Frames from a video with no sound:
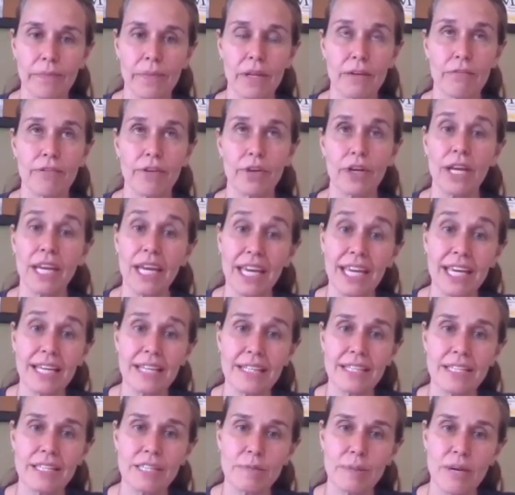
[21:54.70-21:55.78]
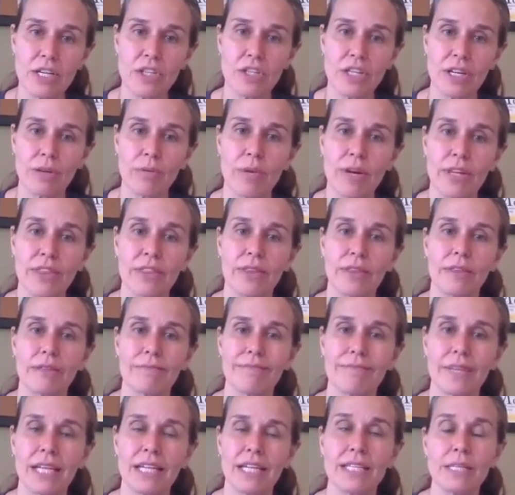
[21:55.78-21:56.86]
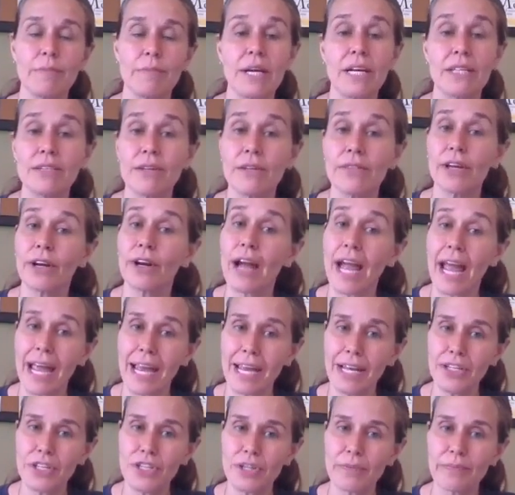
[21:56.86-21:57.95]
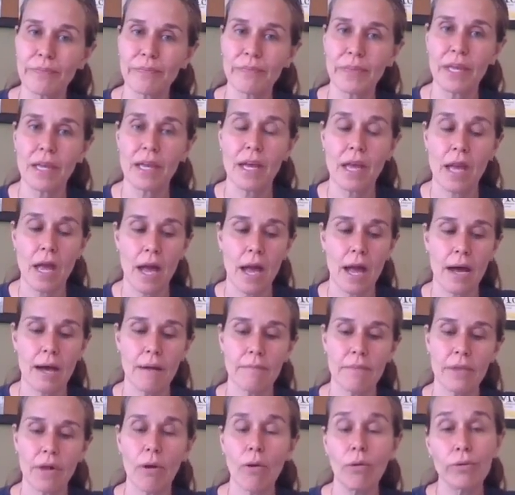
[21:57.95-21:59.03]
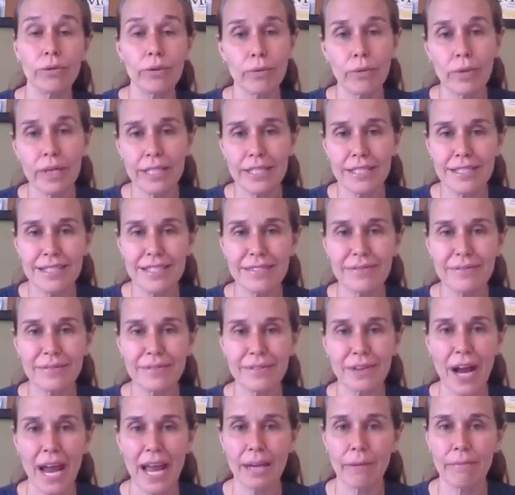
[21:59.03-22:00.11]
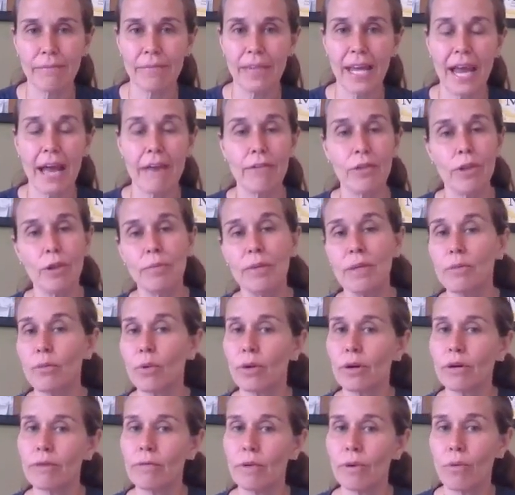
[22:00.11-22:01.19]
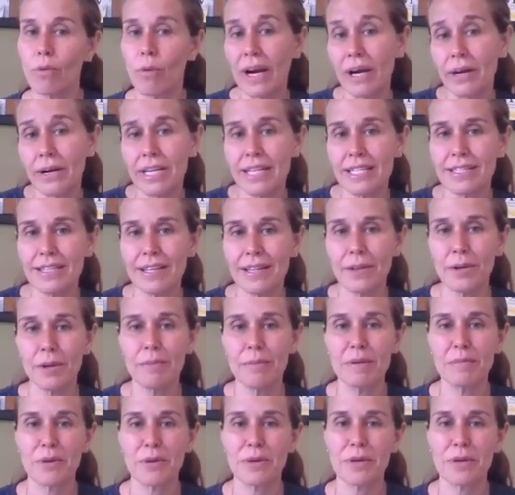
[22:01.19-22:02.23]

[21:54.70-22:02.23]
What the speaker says: for kids, especially it depends on their age. The older ones, right? They have a little bit more awareness, a little bit more